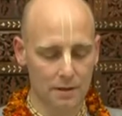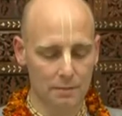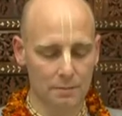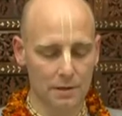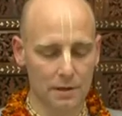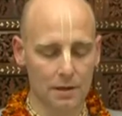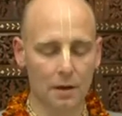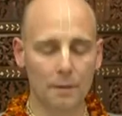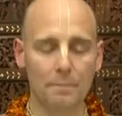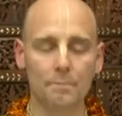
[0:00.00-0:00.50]

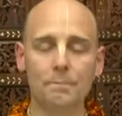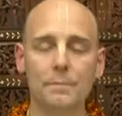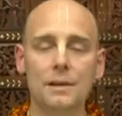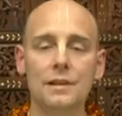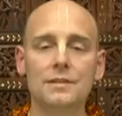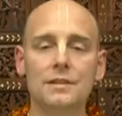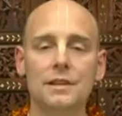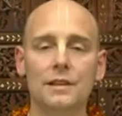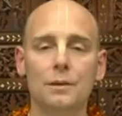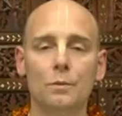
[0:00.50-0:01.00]
become
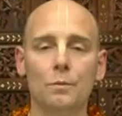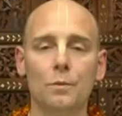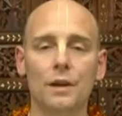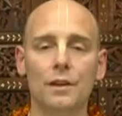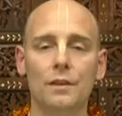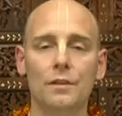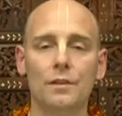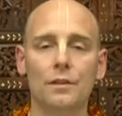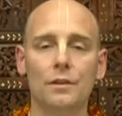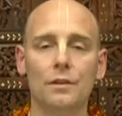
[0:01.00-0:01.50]
busy
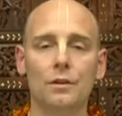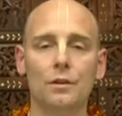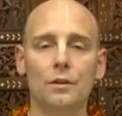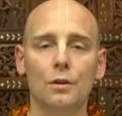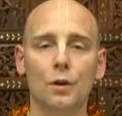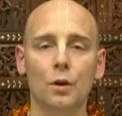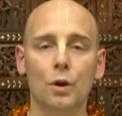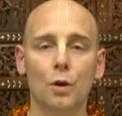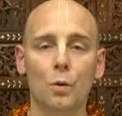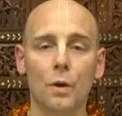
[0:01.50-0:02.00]
with
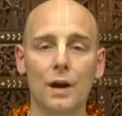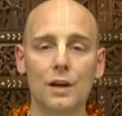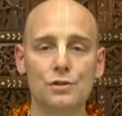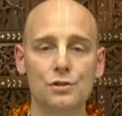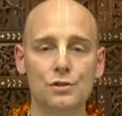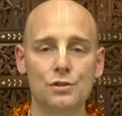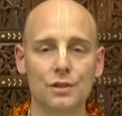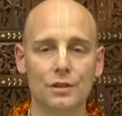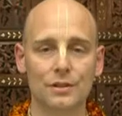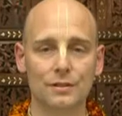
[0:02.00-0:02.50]

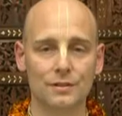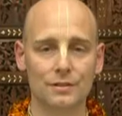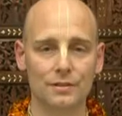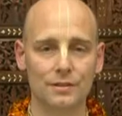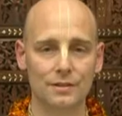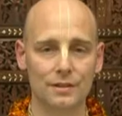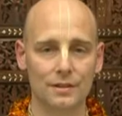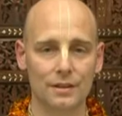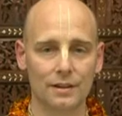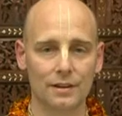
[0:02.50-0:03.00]

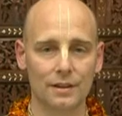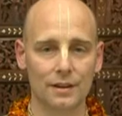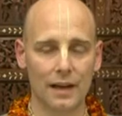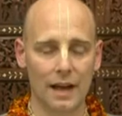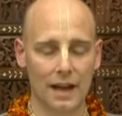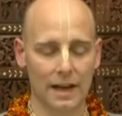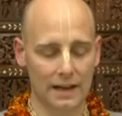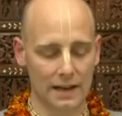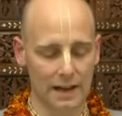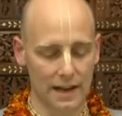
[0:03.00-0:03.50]
questions
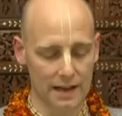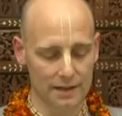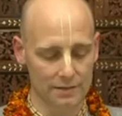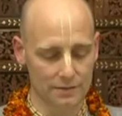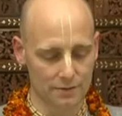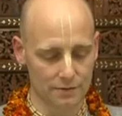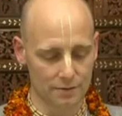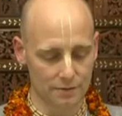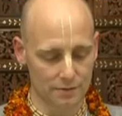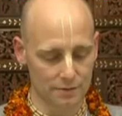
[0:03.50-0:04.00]
and
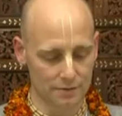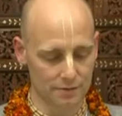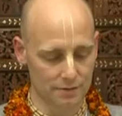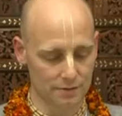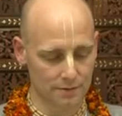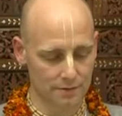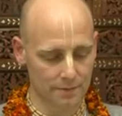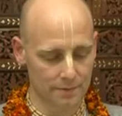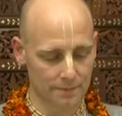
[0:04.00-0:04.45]
answers.